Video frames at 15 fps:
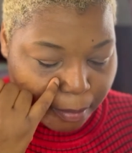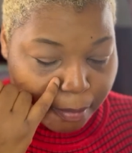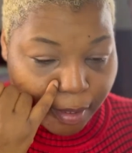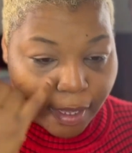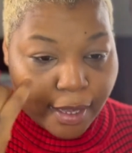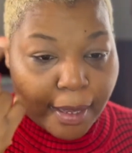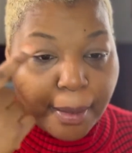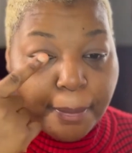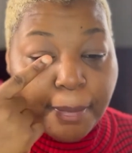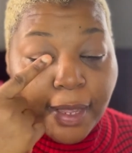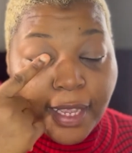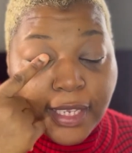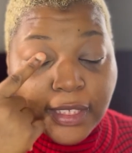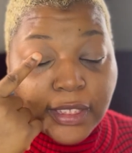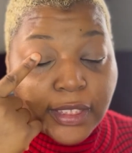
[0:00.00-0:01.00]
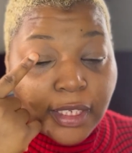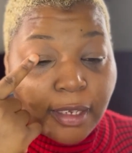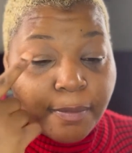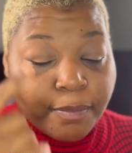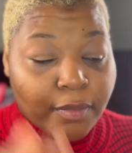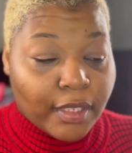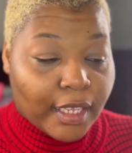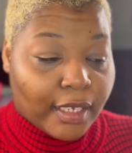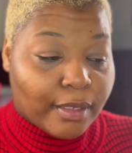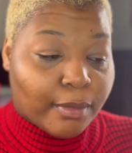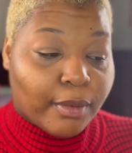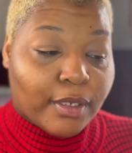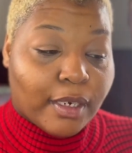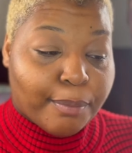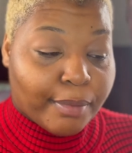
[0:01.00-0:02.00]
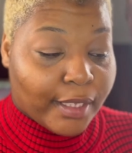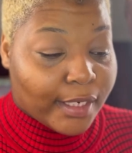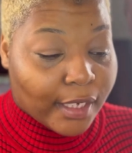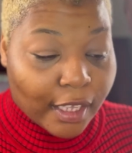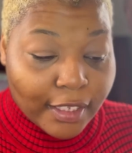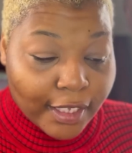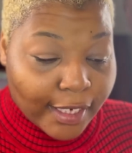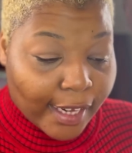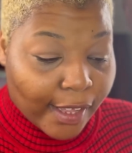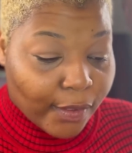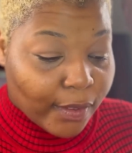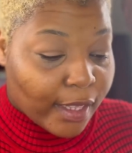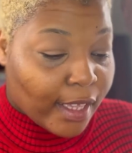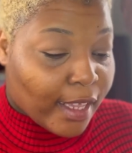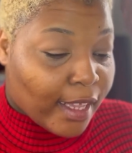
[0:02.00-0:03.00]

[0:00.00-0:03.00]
my base, and I'm going to blend all that out.